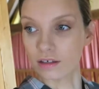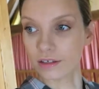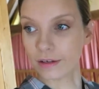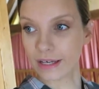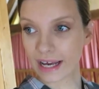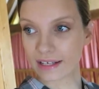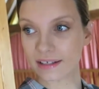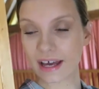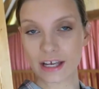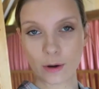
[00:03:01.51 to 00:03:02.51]
So
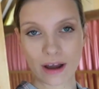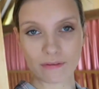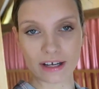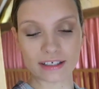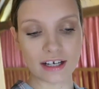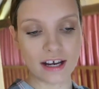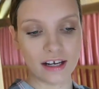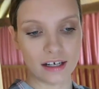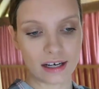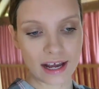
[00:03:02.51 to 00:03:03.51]
yes, there you have it.
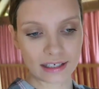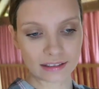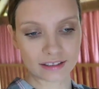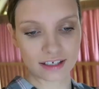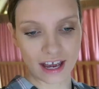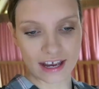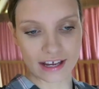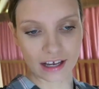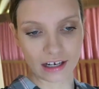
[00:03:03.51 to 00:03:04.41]
Let's take